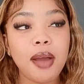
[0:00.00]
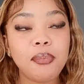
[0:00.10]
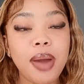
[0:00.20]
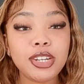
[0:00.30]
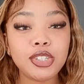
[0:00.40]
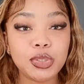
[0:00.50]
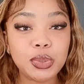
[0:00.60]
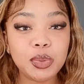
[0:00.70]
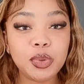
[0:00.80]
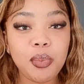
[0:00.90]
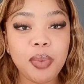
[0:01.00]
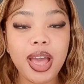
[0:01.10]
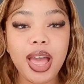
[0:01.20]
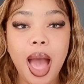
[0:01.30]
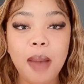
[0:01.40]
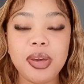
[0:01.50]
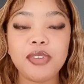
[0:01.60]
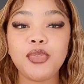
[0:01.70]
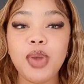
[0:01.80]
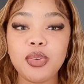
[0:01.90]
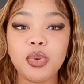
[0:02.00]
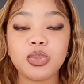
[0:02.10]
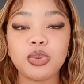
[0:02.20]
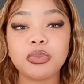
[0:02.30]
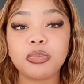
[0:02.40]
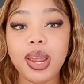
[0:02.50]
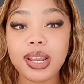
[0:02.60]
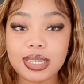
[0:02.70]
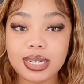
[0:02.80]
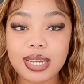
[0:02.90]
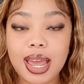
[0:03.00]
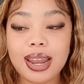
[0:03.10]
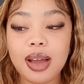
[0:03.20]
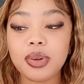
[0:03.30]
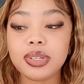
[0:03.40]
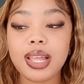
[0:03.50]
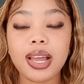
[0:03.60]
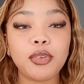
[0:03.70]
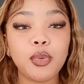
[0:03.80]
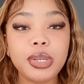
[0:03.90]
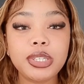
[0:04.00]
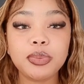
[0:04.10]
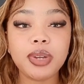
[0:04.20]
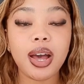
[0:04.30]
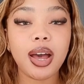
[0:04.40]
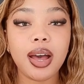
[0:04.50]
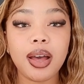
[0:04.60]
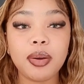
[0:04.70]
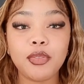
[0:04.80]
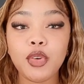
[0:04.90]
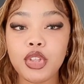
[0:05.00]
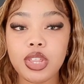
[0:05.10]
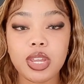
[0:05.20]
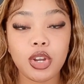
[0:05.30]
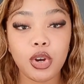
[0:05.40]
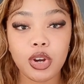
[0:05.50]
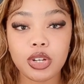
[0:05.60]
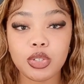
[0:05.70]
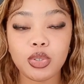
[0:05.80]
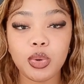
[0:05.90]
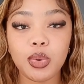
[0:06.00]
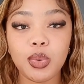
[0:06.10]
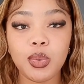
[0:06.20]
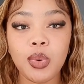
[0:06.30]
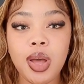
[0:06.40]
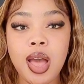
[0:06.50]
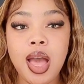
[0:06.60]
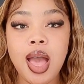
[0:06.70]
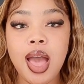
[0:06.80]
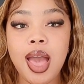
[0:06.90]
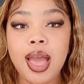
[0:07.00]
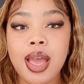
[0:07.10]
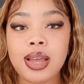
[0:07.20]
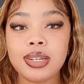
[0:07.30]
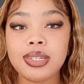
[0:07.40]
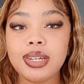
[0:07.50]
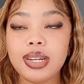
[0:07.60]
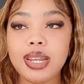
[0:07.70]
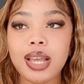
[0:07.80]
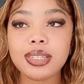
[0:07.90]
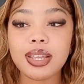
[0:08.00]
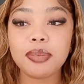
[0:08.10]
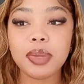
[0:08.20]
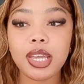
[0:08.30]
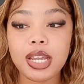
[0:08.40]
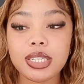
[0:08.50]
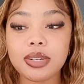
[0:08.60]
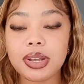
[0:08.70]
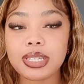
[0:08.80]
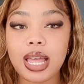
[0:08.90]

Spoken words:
mind you, my friend was also pregnant, and I was like weeks further than her. So she texted me and she was